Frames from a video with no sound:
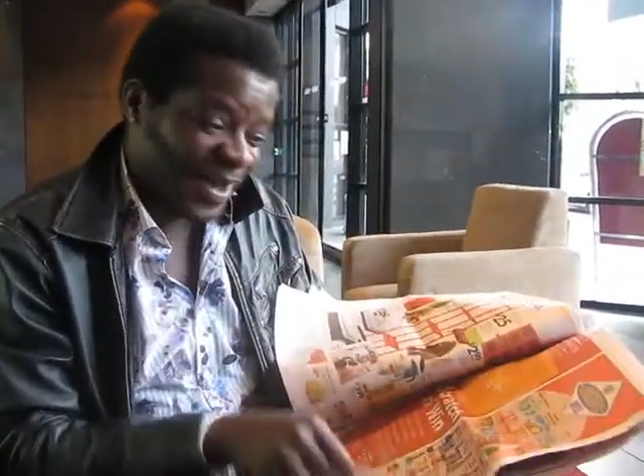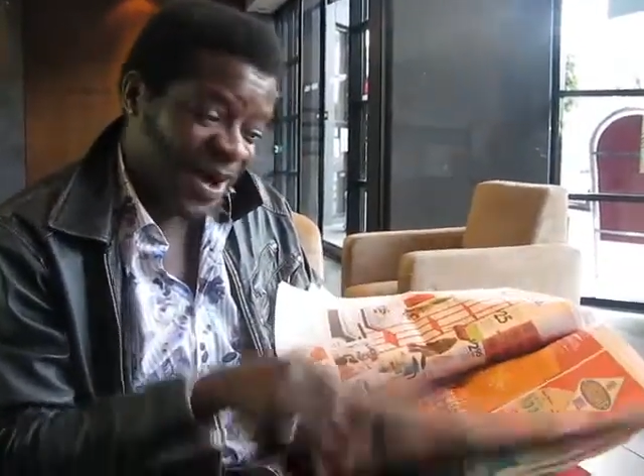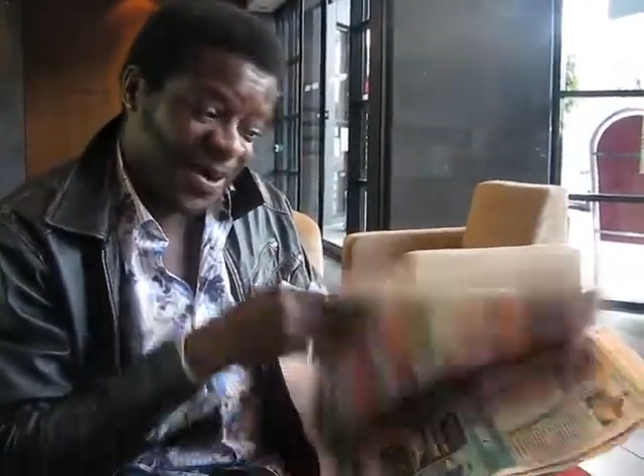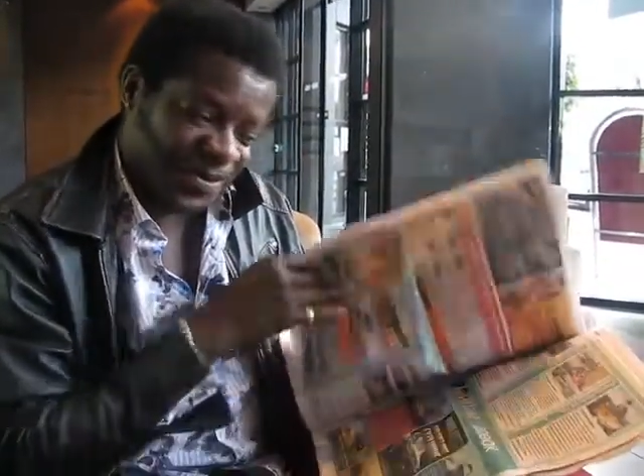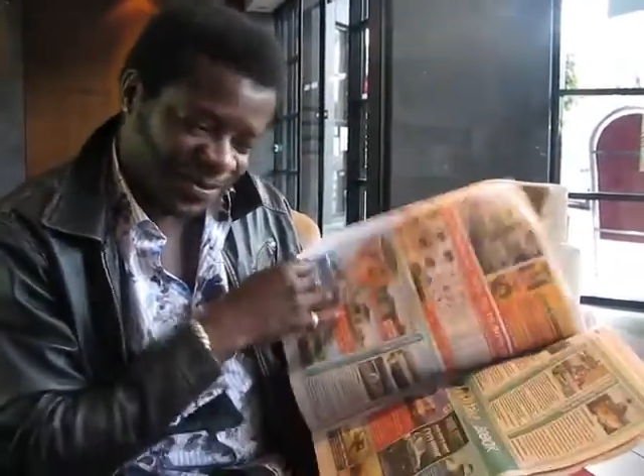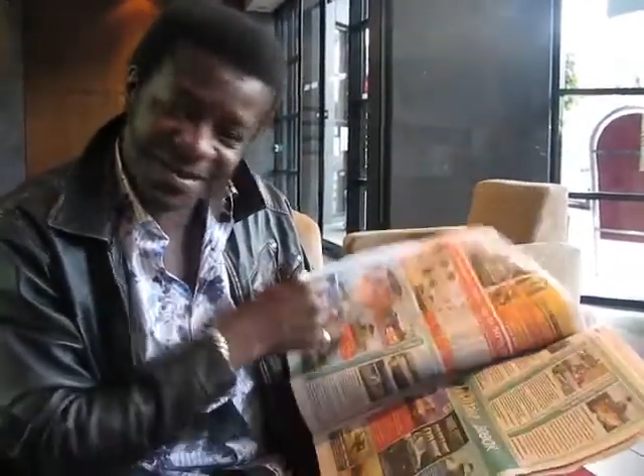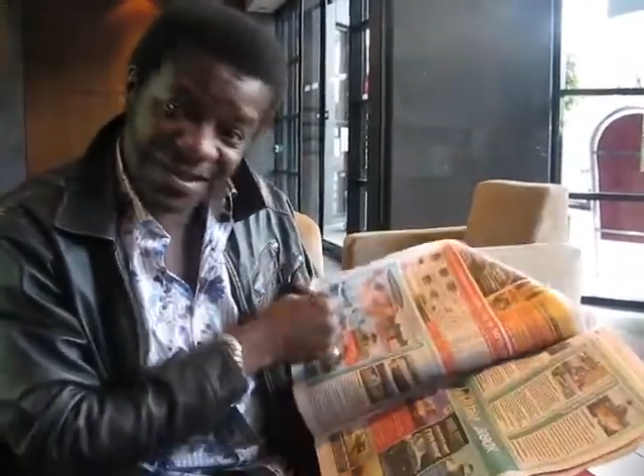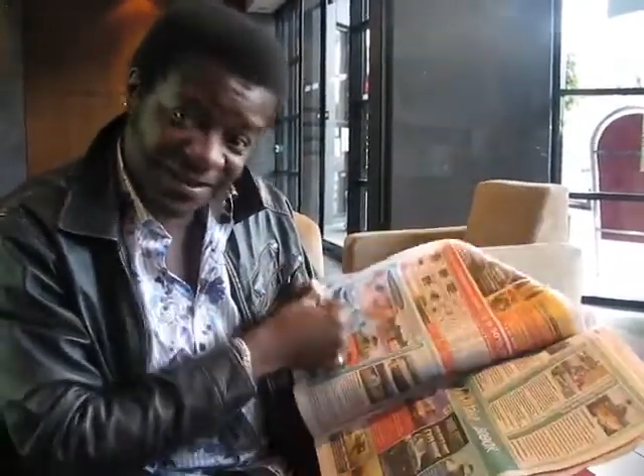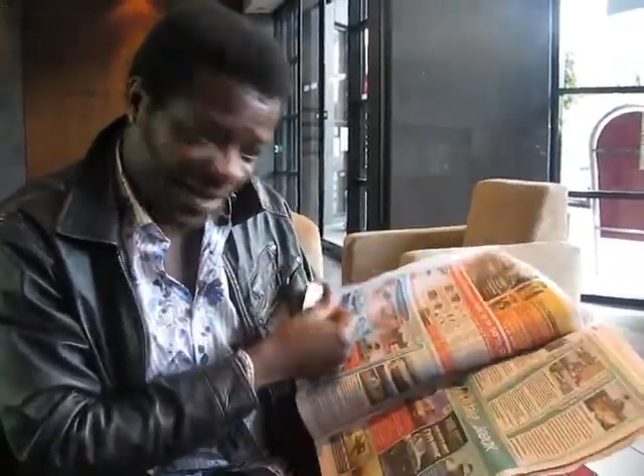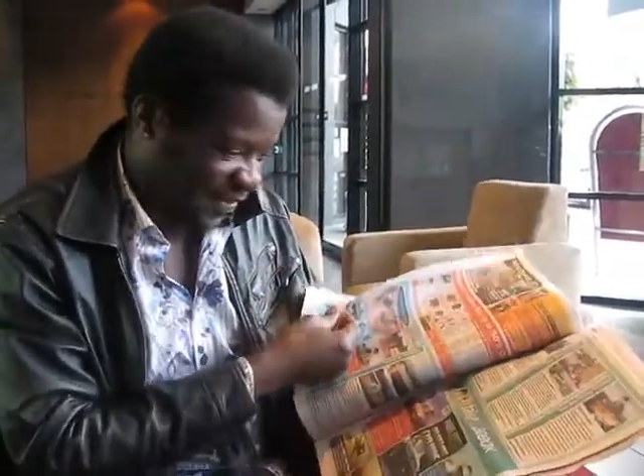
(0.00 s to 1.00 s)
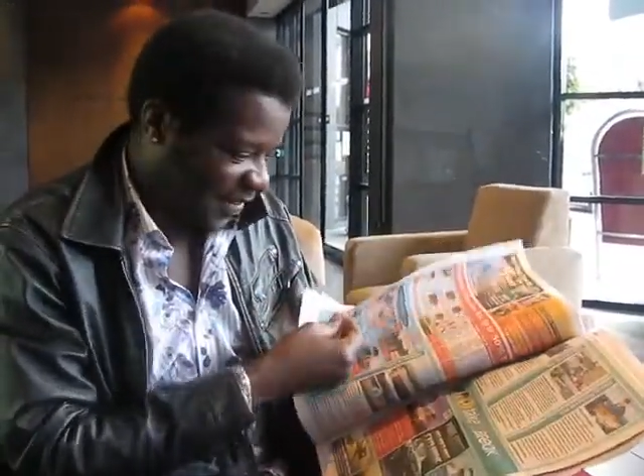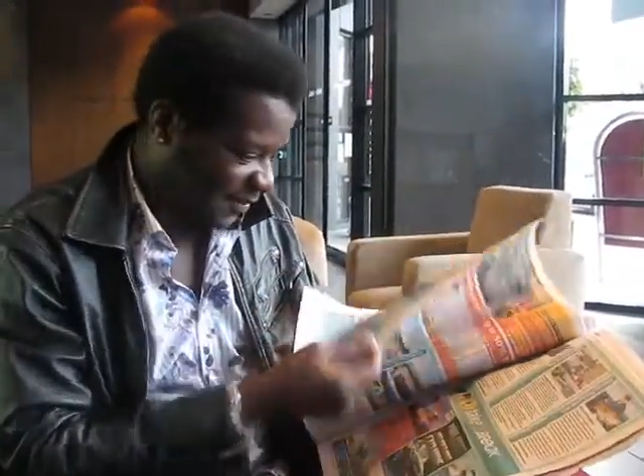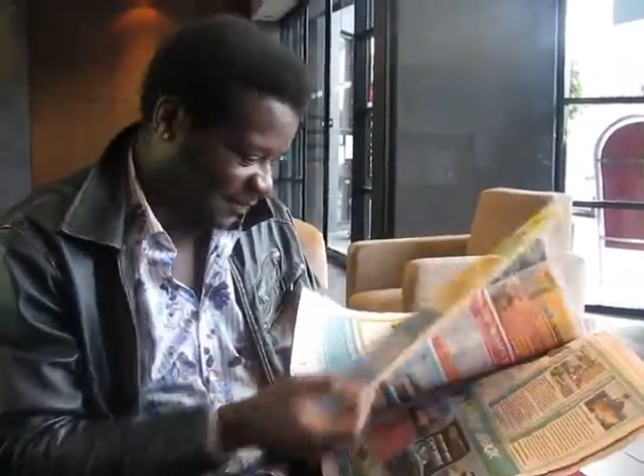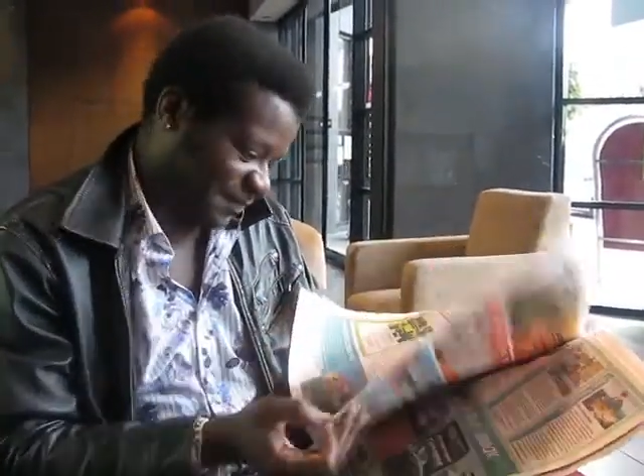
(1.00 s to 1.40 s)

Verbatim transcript: Oh, still nothing.